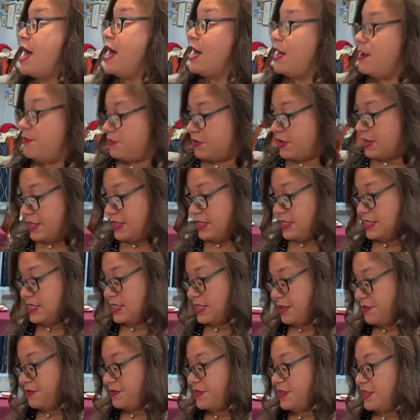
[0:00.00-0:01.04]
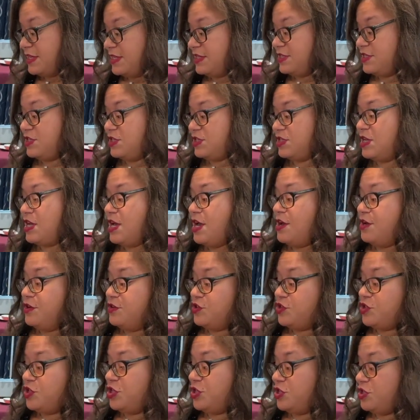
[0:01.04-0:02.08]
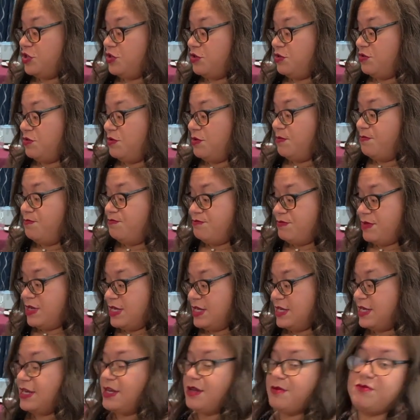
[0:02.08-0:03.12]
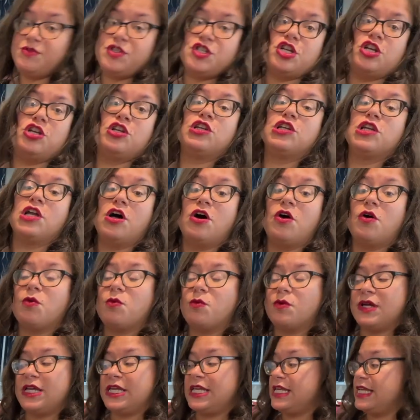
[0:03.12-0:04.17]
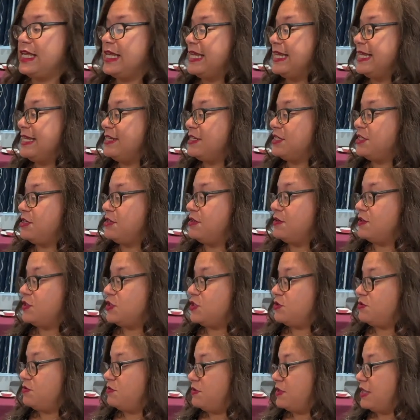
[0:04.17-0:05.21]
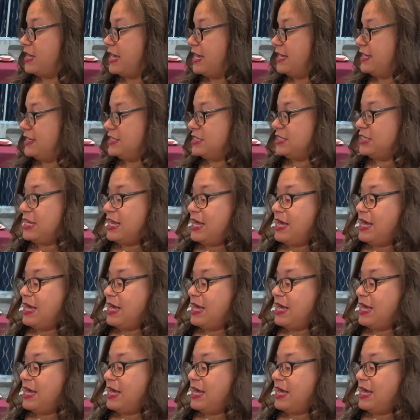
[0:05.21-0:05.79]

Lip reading: I'm going to set this to medium to low heat so that